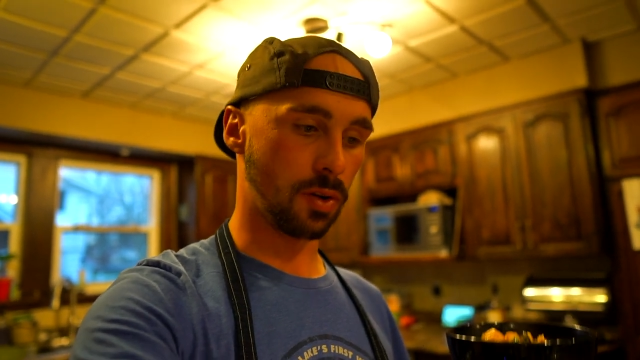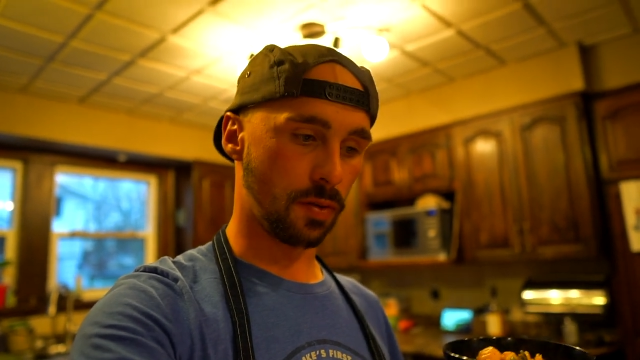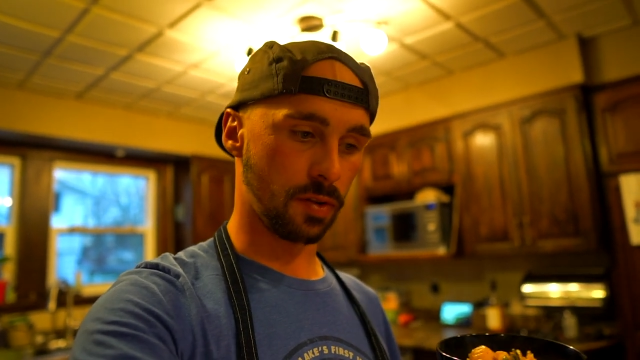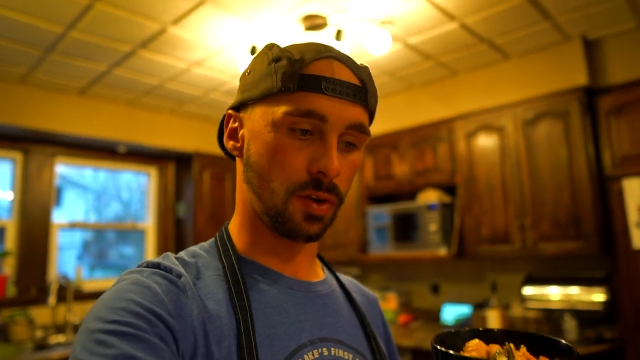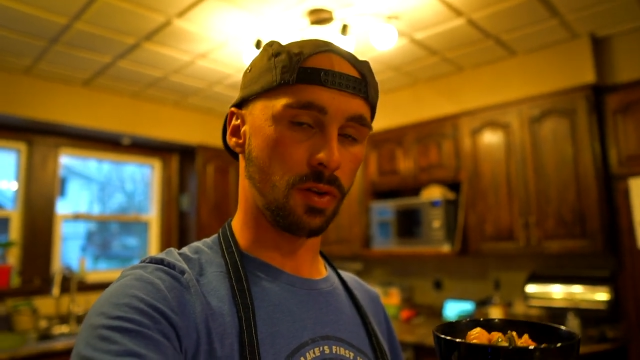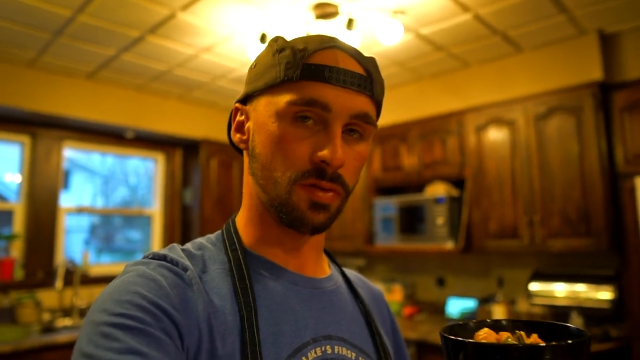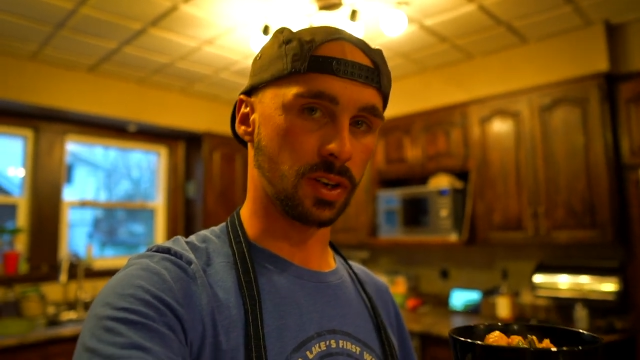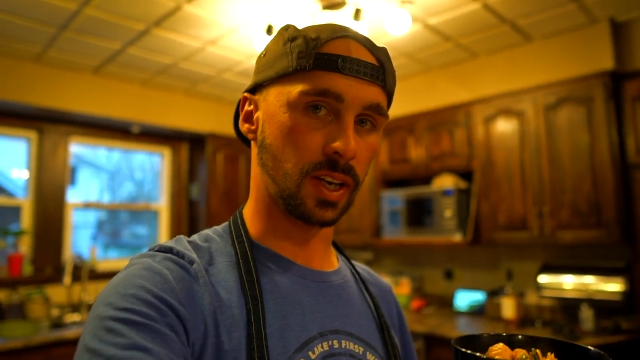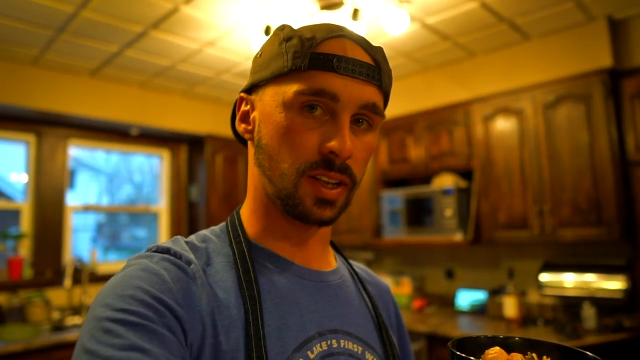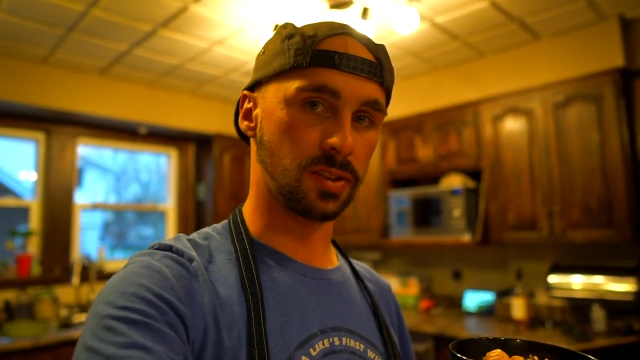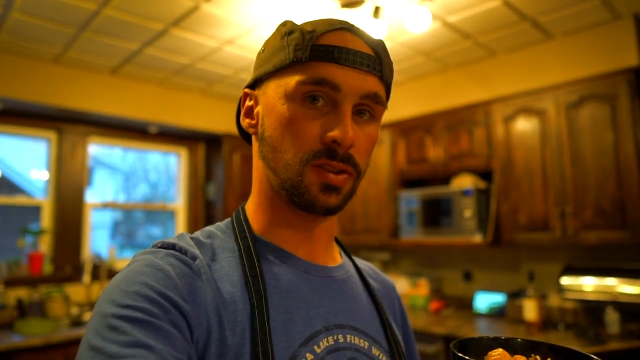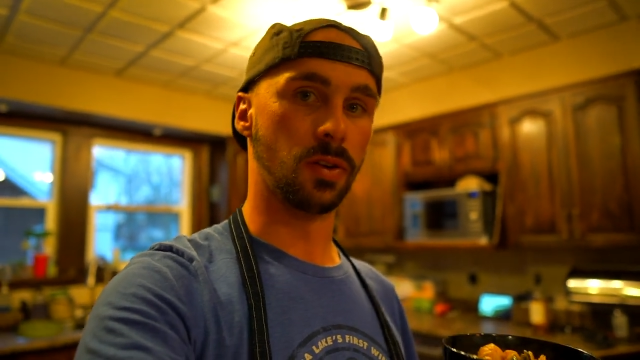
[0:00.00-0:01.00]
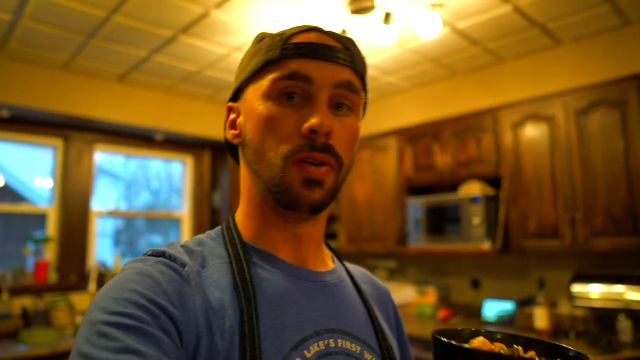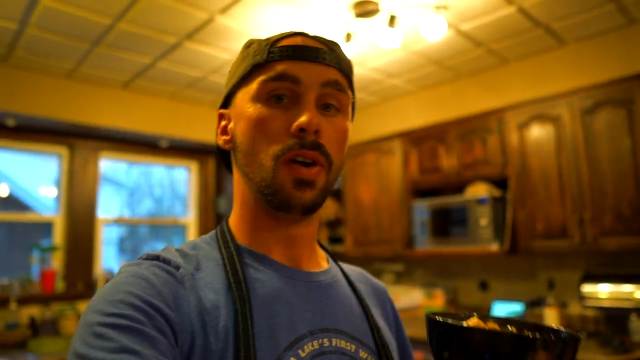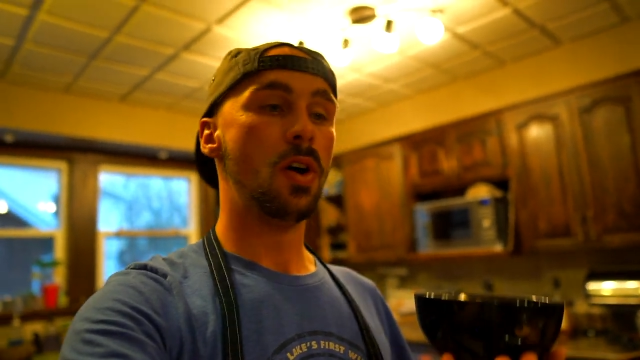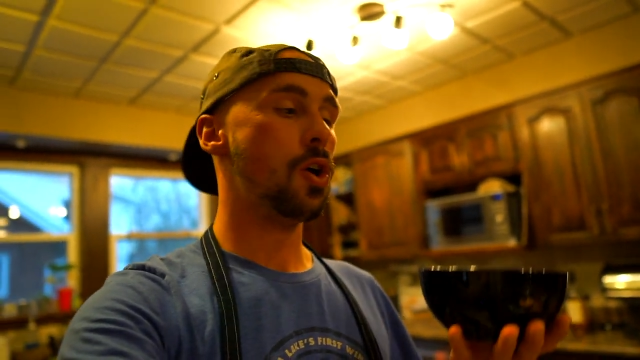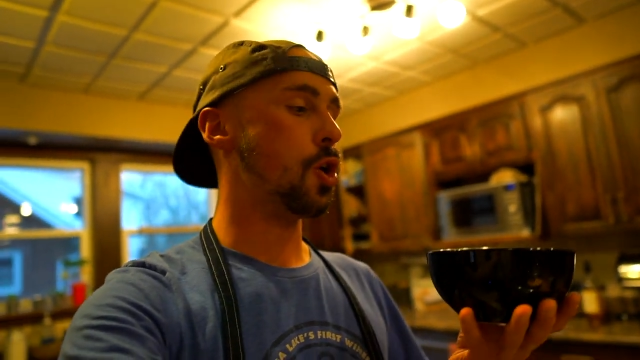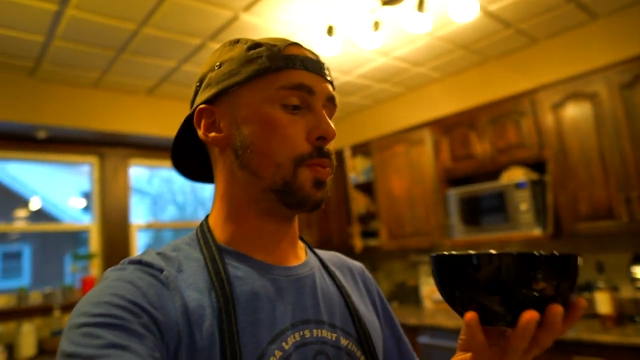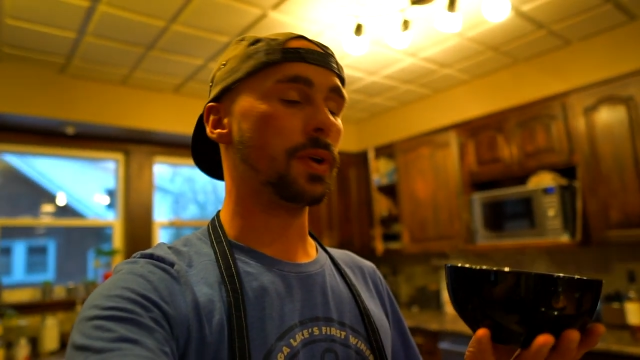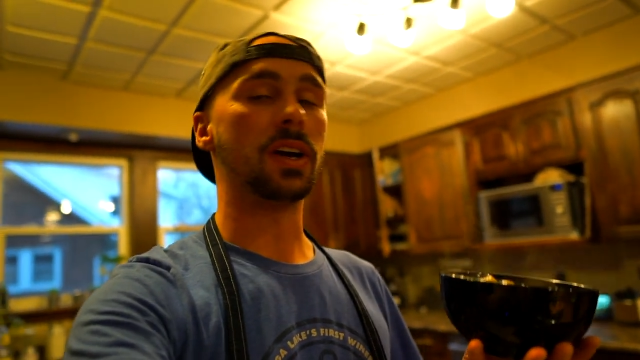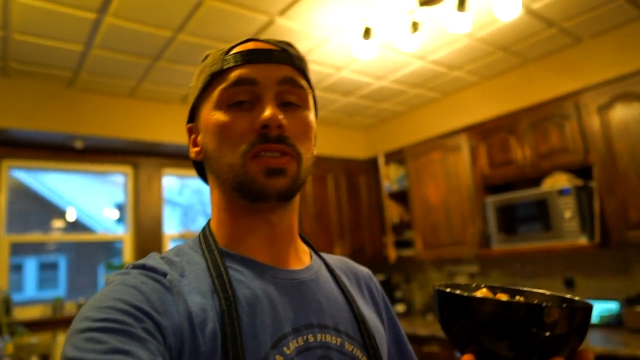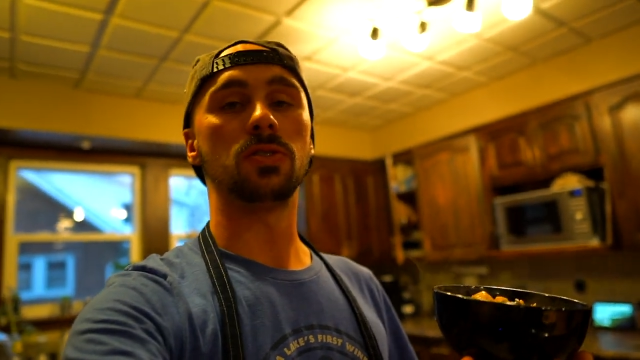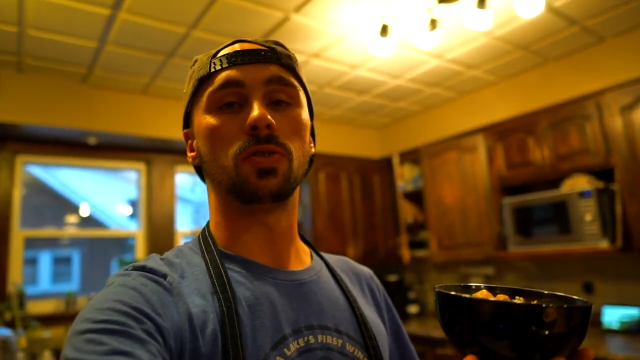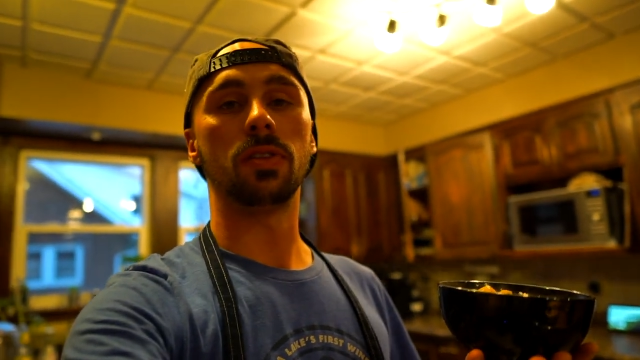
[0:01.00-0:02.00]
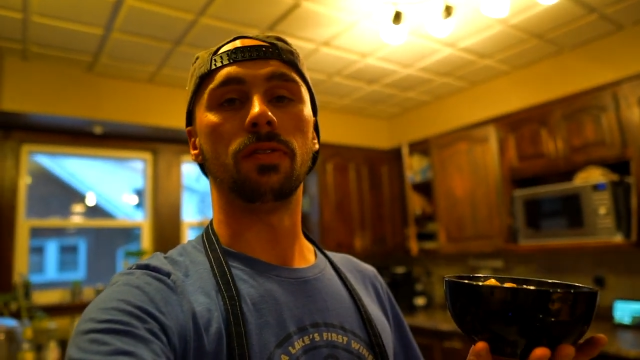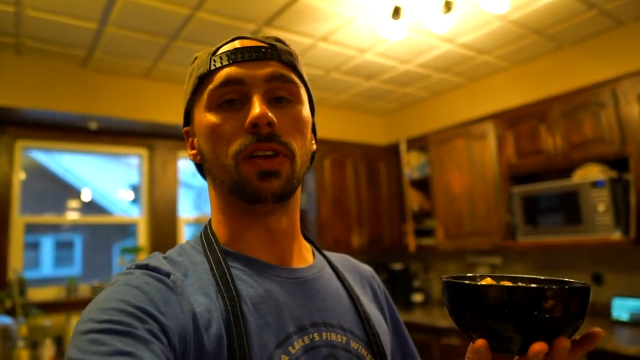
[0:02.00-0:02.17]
over and over again. So hope you guys enjoyed the